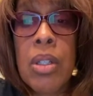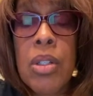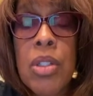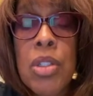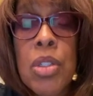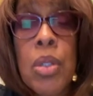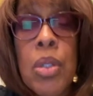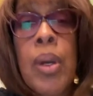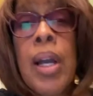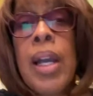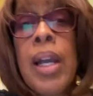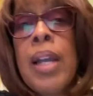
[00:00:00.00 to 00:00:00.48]

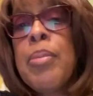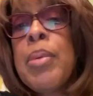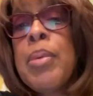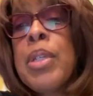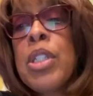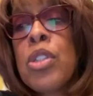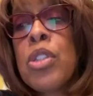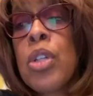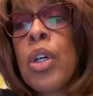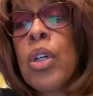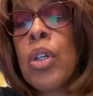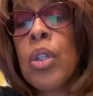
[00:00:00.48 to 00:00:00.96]
So I've
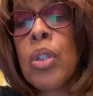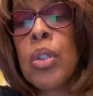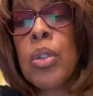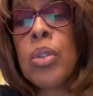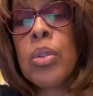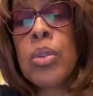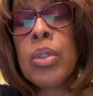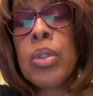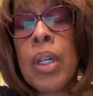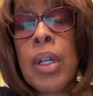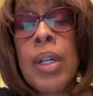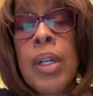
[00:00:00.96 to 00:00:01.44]
been
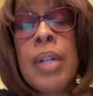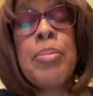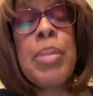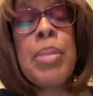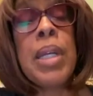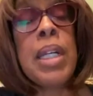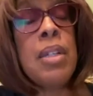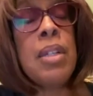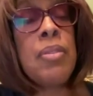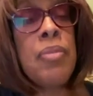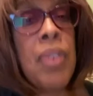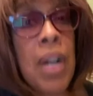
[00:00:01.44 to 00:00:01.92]
told, or I've
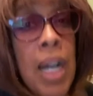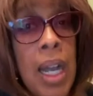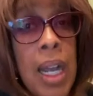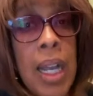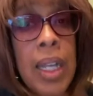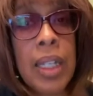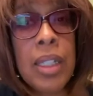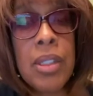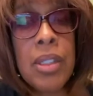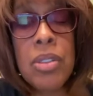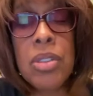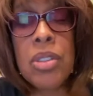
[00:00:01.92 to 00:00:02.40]
been
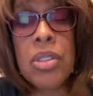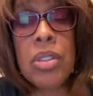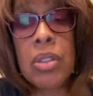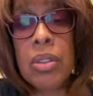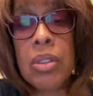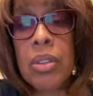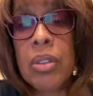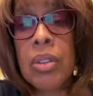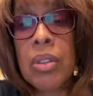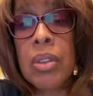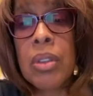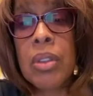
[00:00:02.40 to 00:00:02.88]
advised,
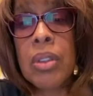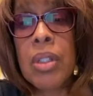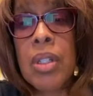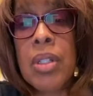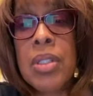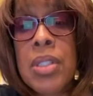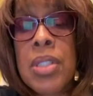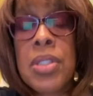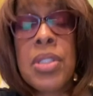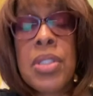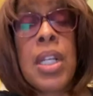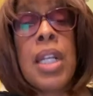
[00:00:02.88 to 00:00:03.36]

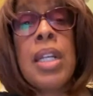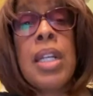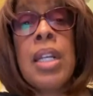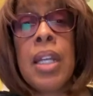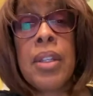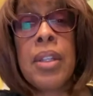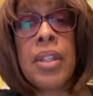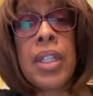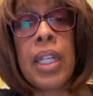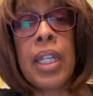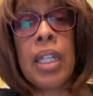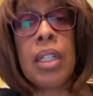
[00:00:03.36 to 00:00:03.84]
to say
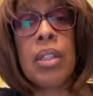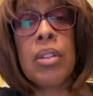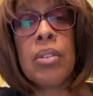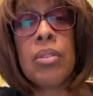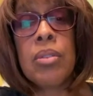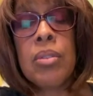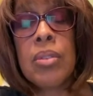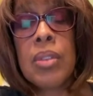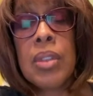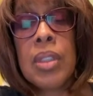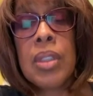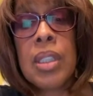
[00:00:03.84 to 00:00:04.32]
nothing.
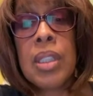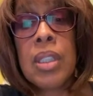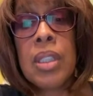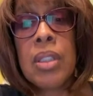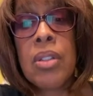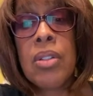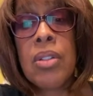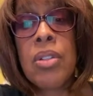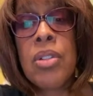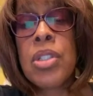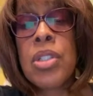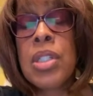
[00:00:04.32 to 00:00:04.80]

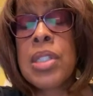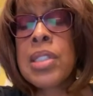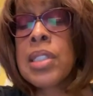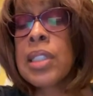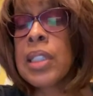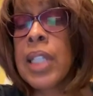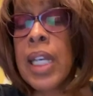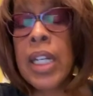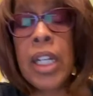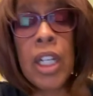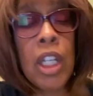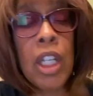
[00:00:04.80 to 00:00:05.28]
Just
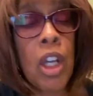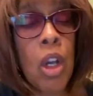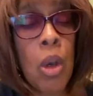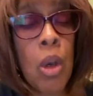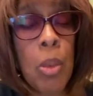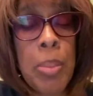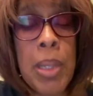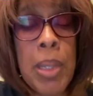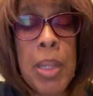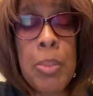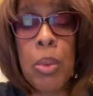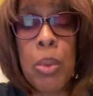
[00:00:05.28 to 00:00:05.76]
let it go.
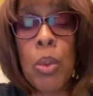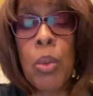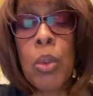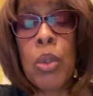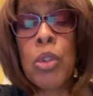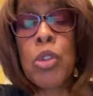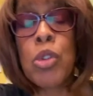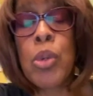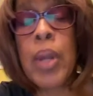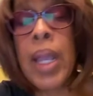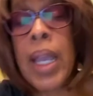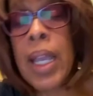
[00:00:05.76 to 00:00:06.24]
People will
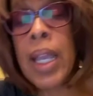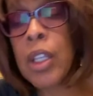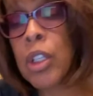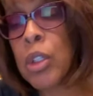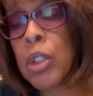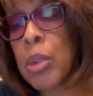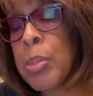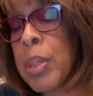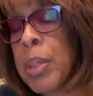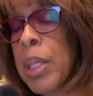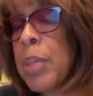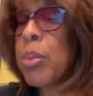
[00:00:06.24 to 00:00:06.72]
drag
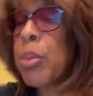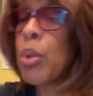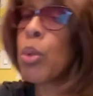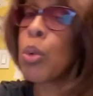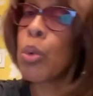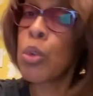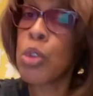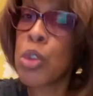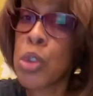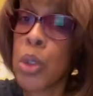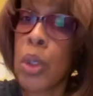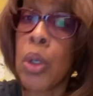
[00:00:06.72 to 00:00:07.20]
you. People
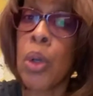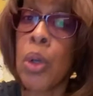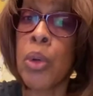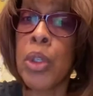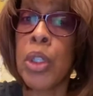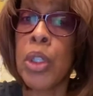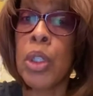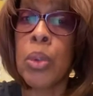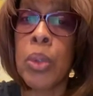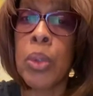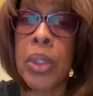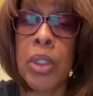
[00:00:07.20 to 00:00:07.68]
will troll
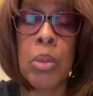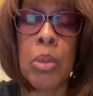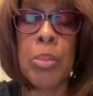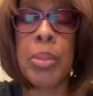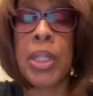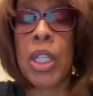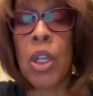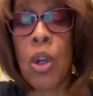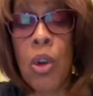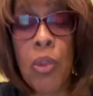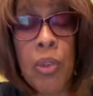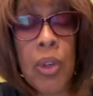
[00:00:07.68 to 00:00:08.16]
you. It'll
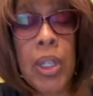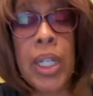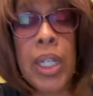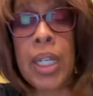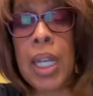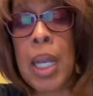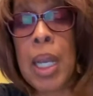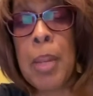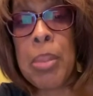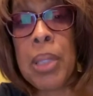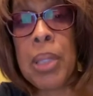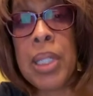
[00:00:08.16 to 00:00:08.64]
be over in a
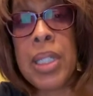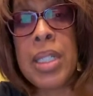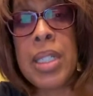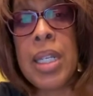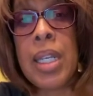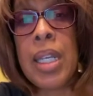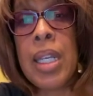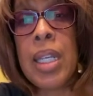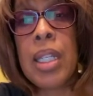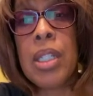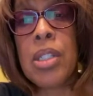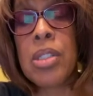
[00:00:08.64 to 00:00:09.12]
couple of
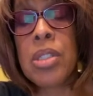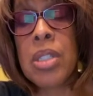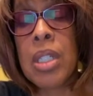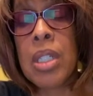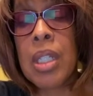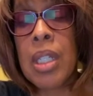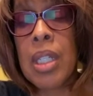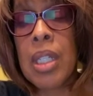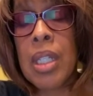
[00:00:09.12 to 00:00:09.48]
days.